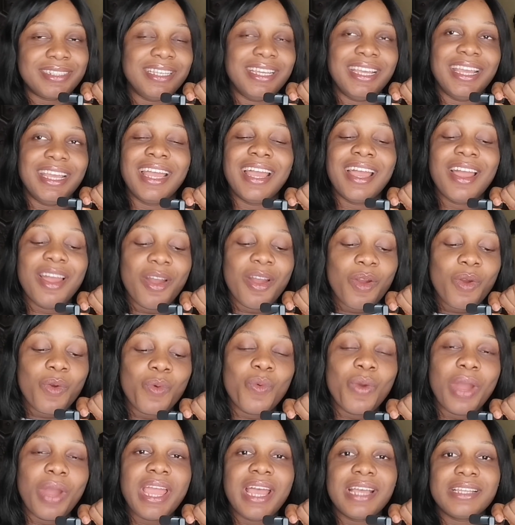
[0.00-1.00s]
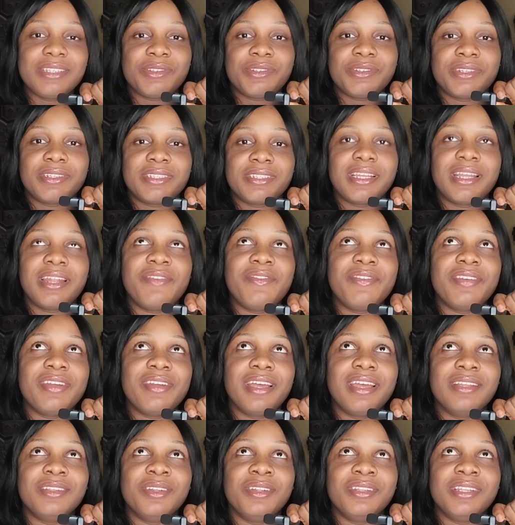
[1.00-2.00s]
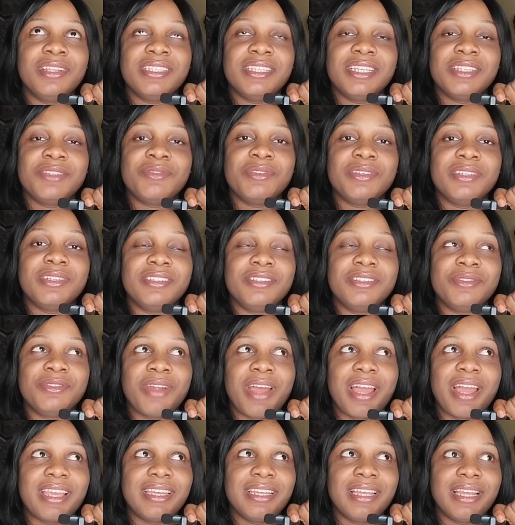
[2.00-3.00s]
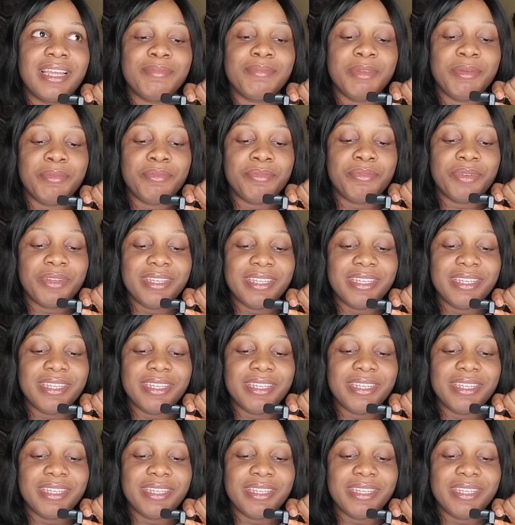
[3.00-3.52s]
see, why are South Africans unnecessarily dragging,